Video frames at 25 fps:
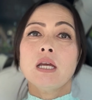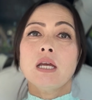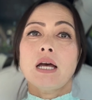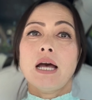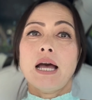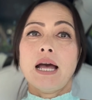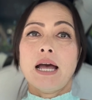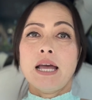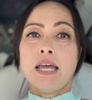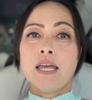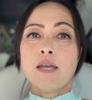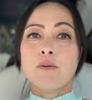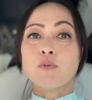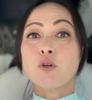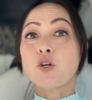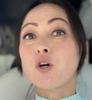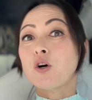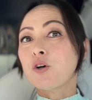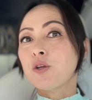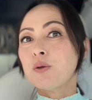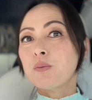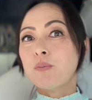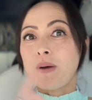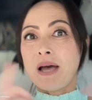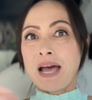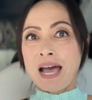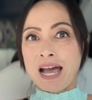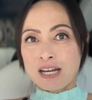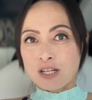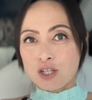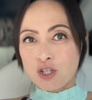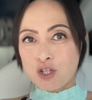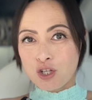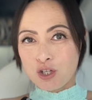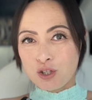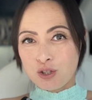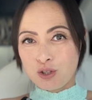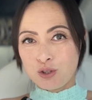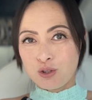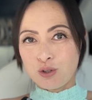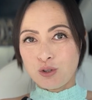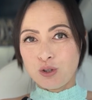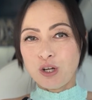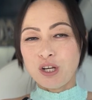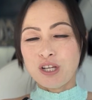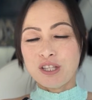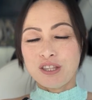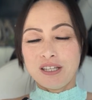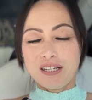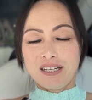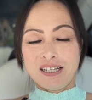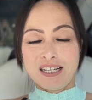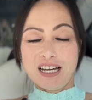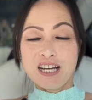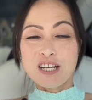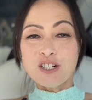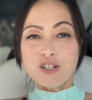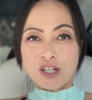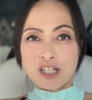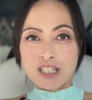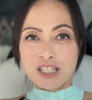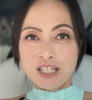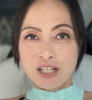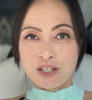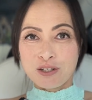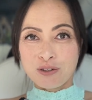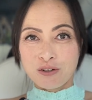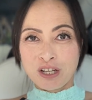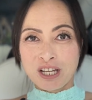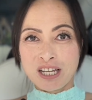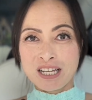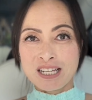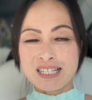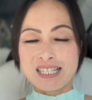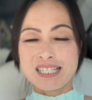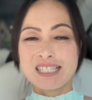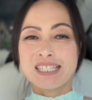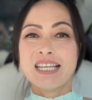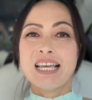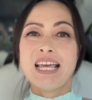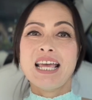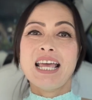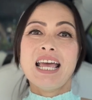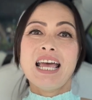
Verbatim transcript: I am going back to the 100 degrees,